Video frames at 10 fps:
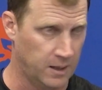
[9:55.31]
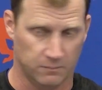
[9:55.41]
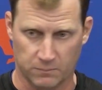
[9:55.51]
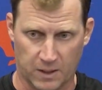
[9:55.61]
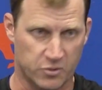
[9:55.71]

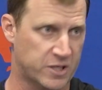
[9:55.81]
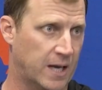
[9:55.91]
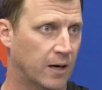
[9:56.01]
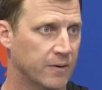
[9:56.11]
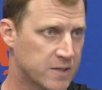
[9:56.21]
And he was
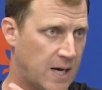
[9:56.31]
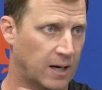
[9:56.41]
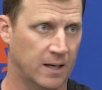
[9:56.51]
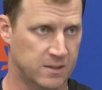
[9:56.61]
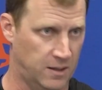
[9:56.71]
standing on the
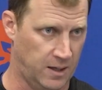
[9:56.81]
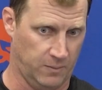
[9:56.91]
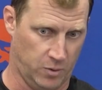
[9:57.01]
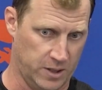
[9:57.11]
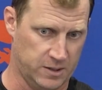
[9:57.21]
sidelines in a
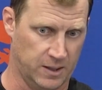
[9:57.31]
neck brace,